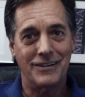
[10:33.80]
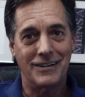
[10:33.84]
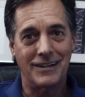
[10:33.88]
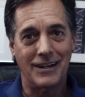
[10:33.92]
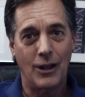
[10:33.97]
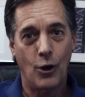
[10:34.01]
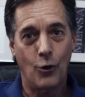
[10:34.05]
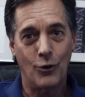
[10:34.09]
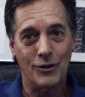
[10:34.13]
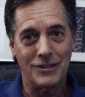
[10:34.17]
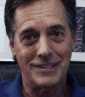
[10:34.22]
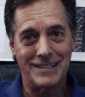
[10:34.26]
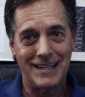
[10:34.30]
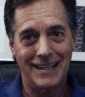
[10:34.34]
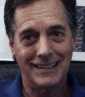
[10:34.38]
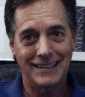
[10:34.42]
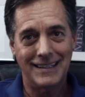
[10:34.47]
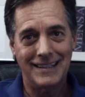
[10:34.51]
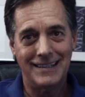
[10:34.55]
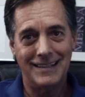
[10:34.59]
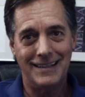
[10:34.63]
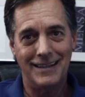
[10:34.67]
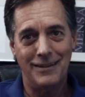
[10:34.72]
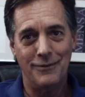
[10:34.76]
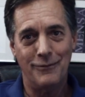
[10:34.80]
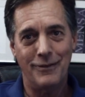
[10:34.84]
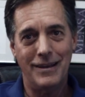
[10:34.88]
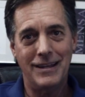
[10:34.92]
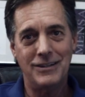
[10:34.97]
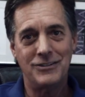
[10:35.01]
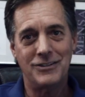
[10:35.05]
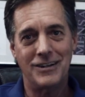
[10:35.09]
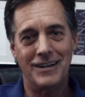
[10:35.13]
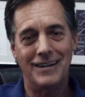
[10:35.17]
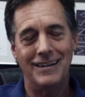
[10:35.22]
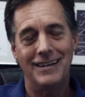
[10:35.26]
or selling the
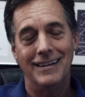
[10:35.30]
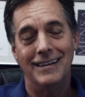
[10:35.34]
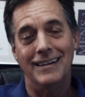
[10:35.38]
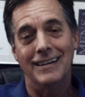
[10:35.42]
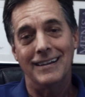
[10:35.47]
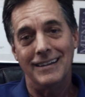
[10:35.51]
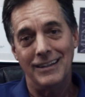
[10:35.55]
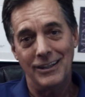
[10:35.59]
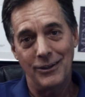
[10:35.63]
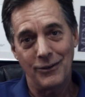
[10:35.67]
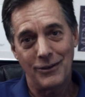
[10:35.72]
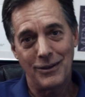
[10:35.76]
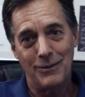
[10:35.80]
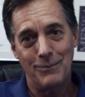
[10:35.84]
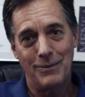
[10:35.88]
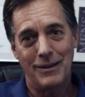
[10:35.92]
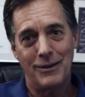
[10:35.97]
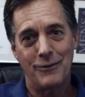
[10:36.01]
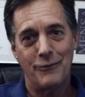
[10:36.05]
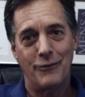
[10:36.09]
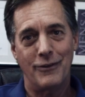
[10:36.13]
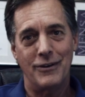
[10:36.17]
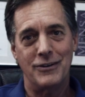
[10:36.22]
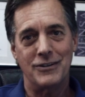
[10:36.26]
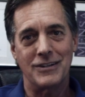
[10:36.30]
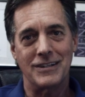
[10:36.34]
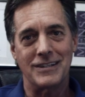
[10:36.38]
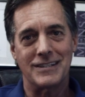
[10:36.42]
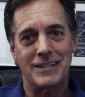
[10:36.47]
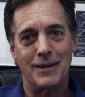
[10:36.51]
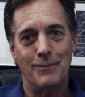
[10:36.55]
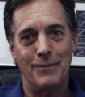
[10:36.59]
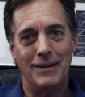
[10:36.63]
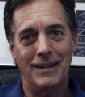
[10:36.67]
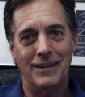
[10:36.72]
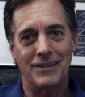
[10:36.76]
invention, you can be infringing
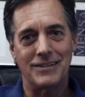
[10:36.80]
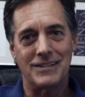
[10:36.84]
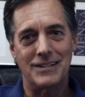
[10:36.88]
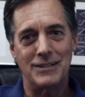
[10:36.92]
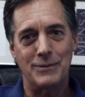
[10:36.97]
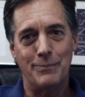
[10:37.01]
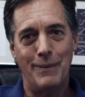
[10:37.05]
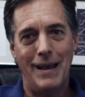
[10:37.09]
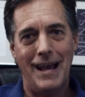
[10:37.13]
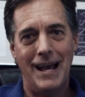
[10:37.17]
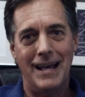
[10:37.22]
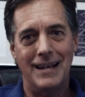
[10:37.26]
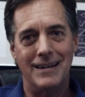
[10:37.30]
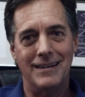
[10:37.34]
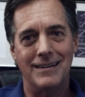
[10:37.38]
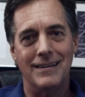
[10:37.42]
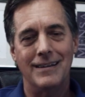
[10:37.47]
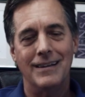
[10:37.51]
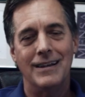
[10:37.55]
somebody else's patent.